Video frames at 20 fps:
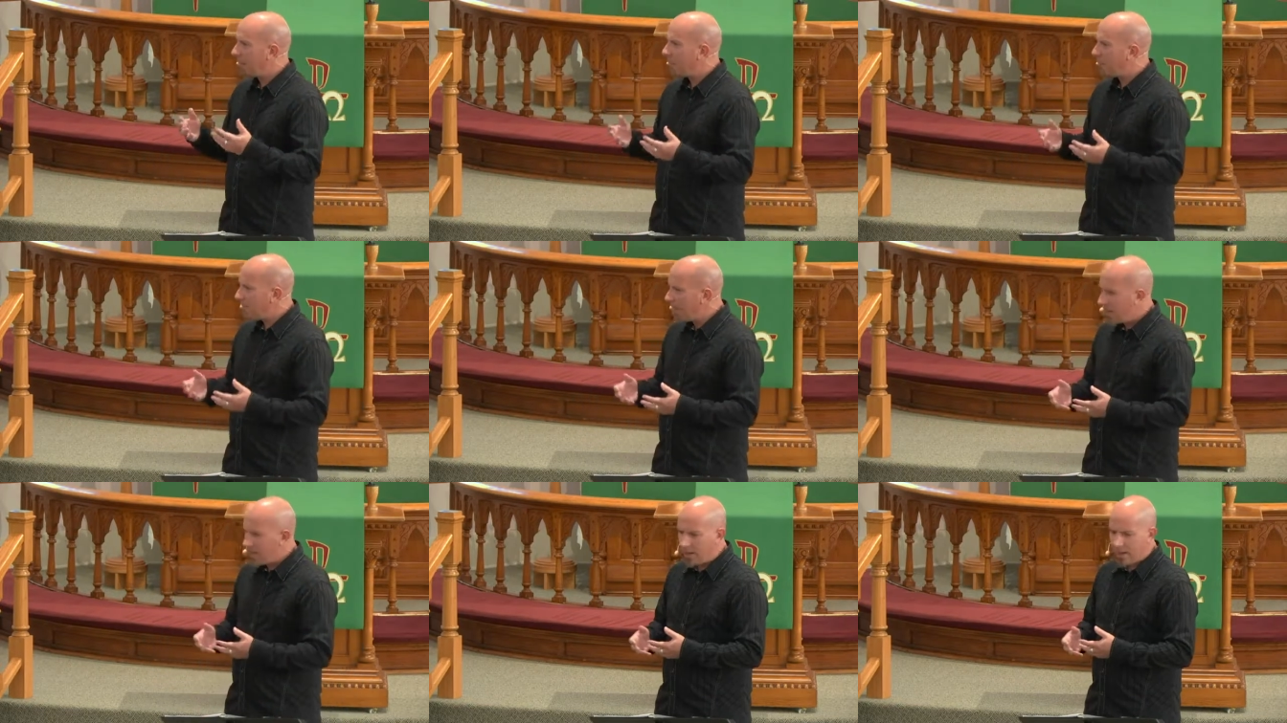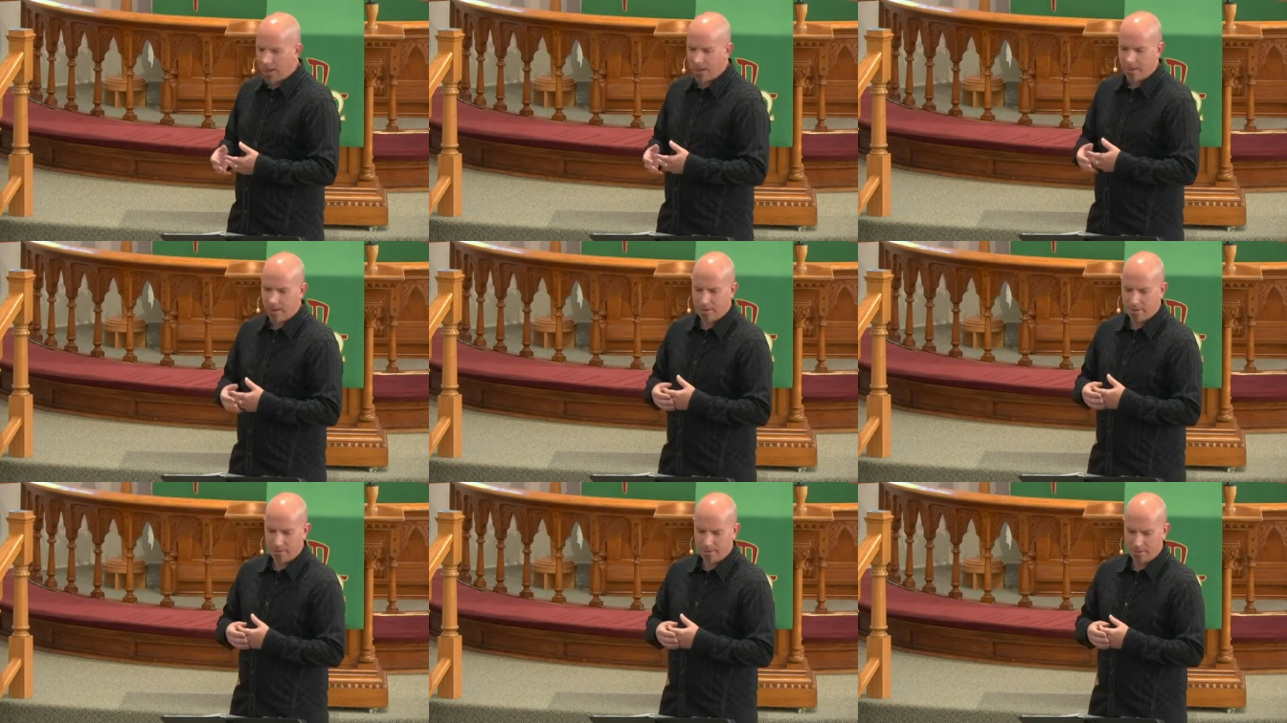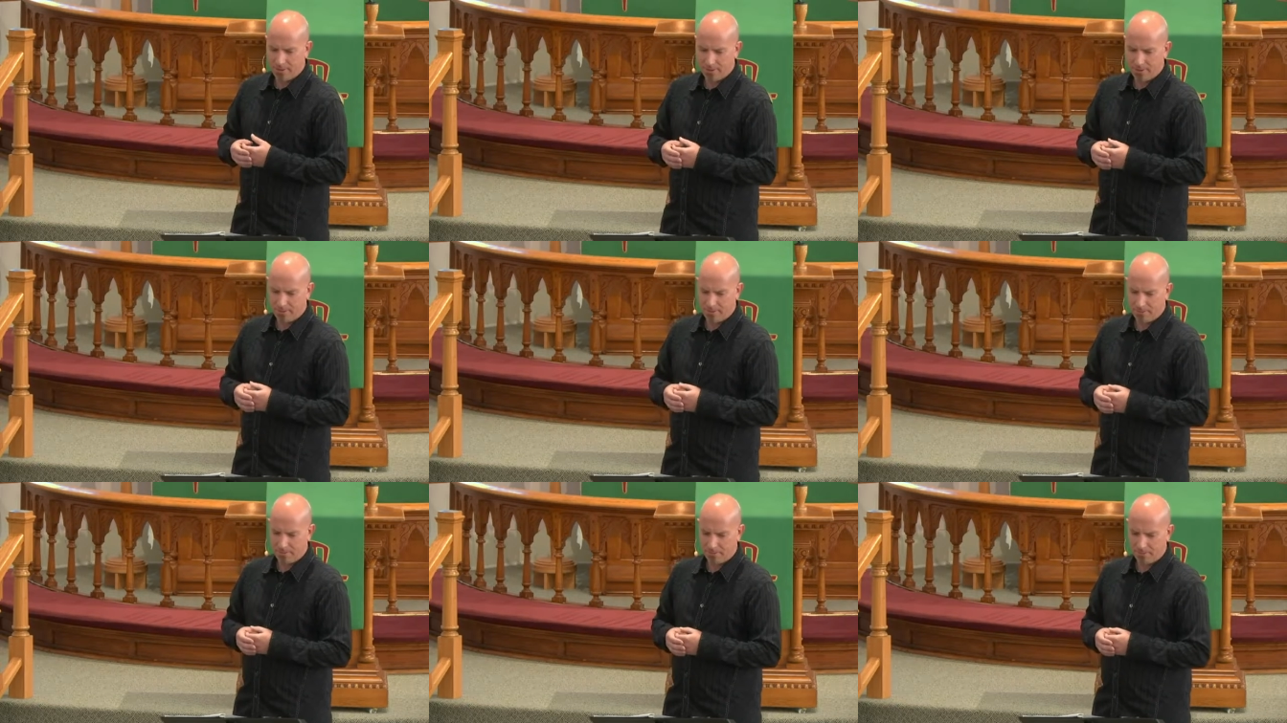meaning
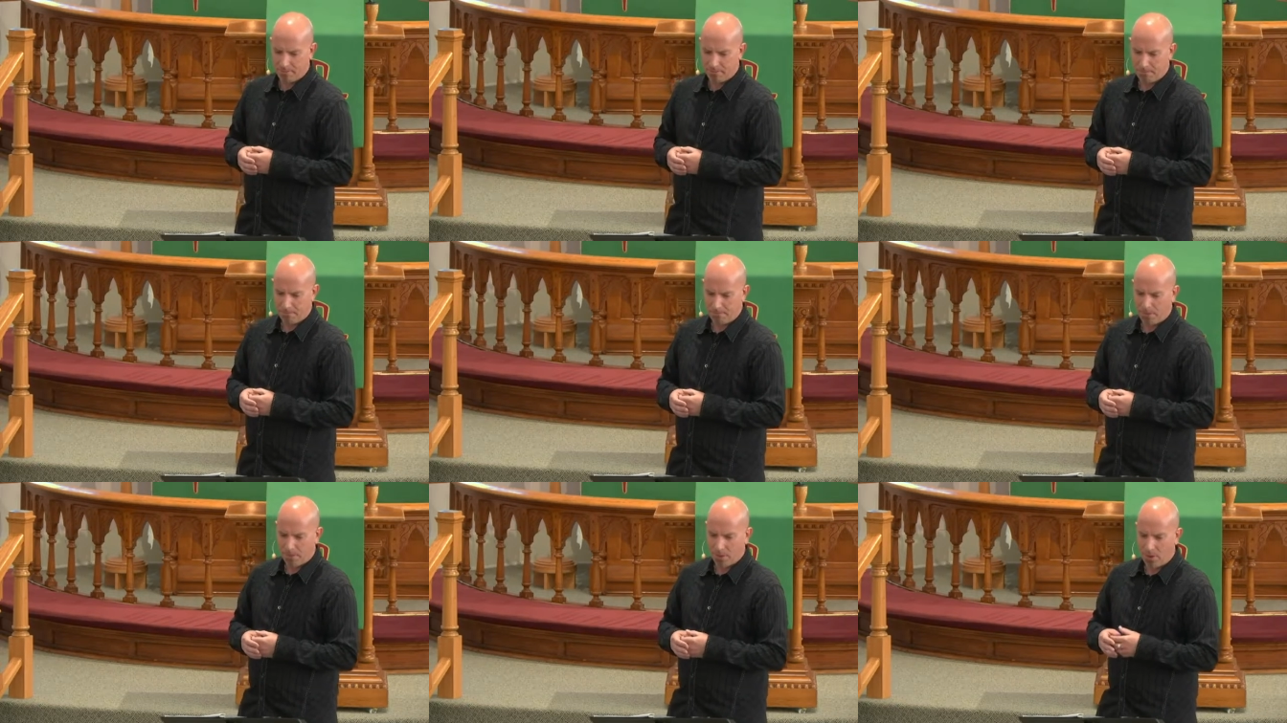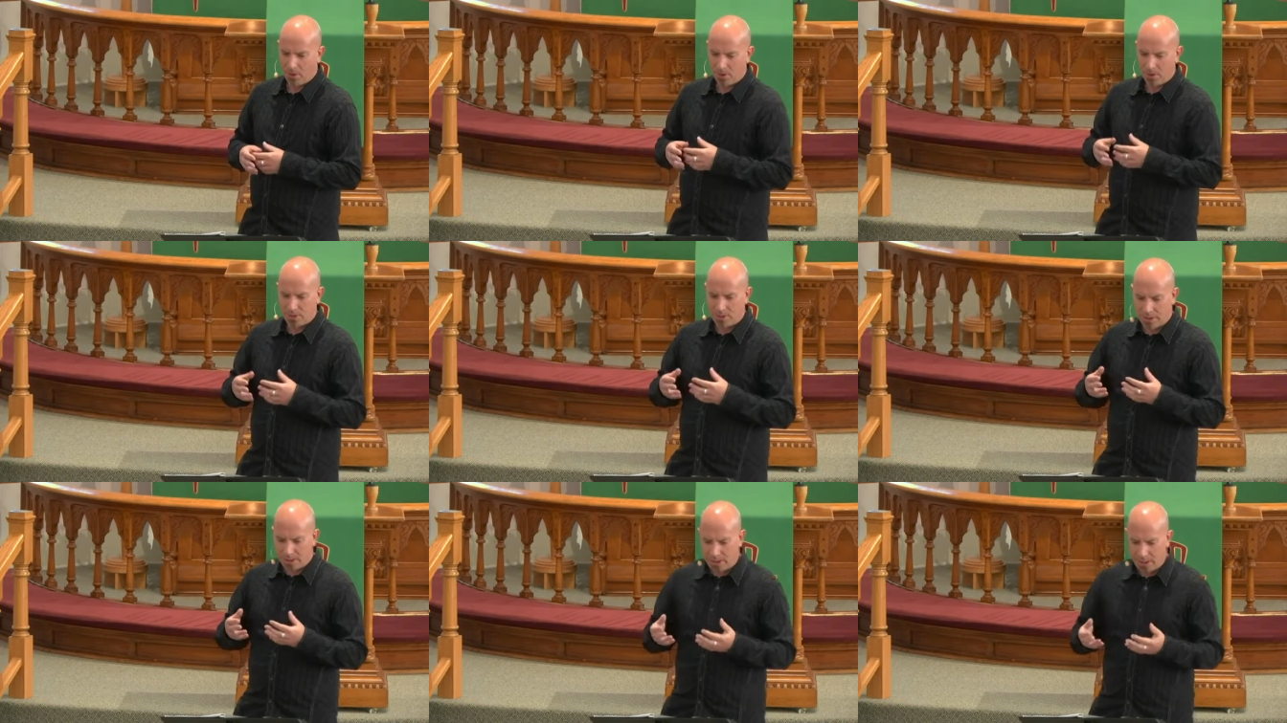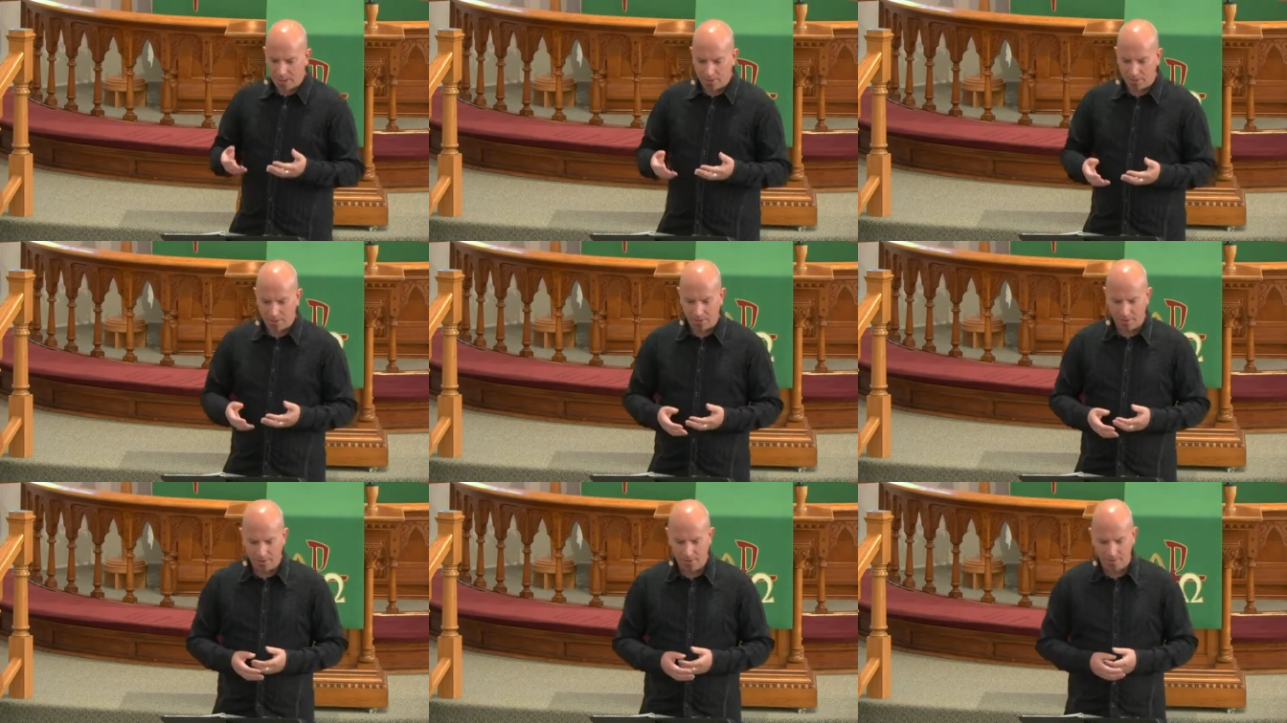to
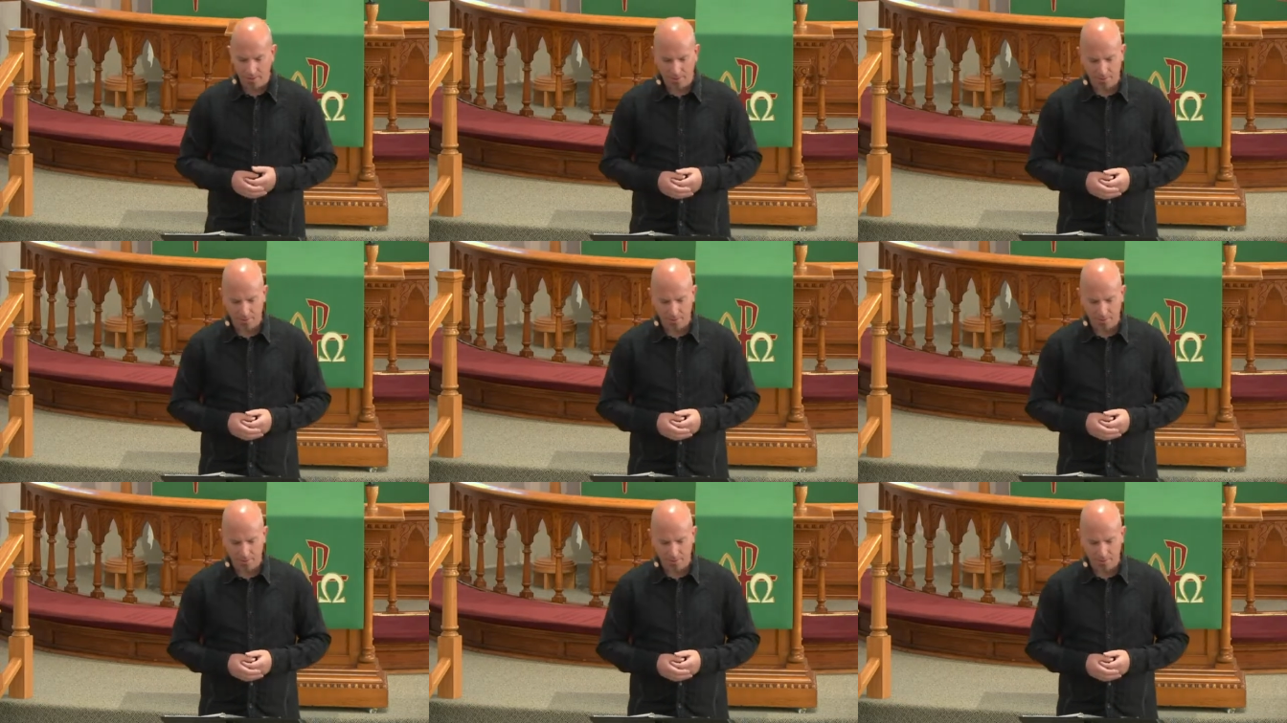anything.